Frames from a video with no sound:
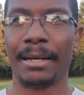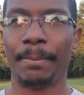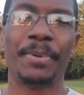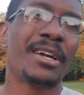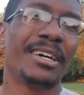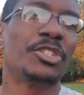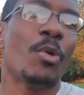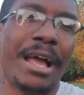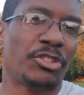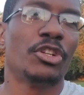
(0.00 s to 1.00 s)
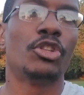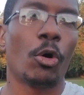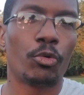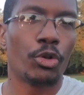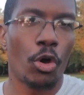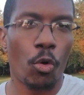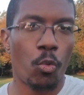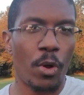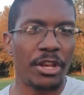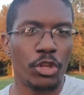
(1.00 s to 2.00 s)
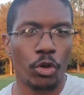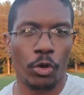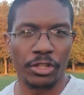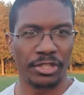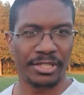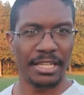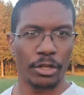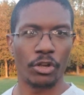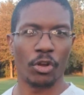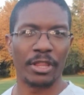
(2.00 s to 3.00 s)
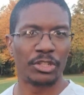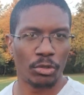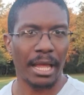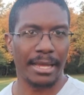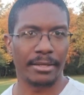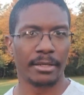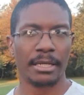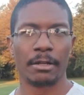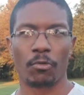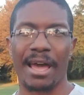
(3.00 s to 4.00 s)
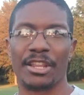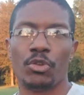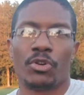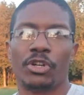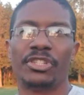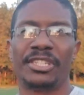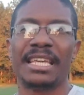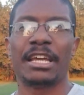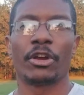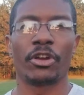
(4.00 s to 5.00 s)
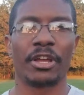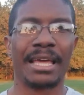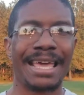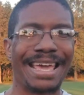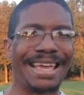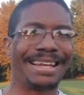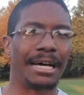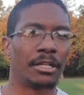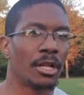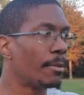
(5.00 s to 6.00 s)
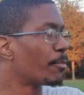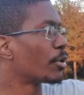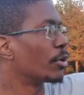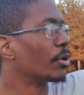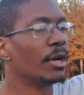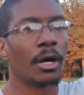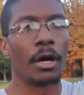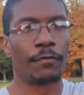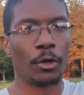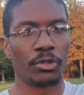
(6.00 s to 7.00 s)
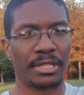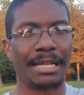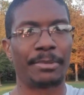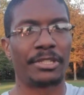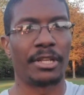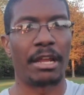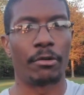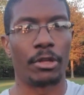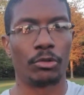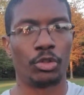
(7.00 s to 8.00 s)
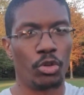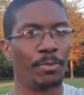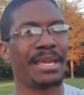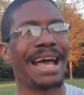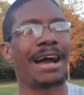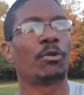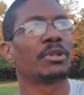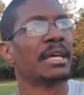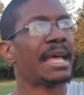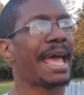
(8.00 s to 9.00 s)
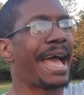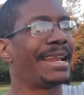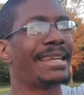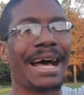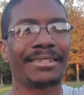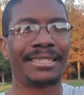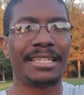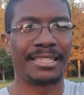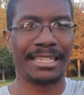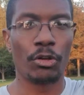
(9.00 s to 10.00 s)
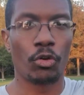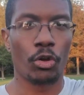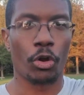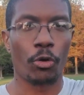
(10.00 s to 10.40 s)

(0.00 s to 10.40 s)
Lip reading: because you actually don't know when you're going to see a girl that you like, right? You could see her in a number of those types of scenarios. You could be out and not see a single girl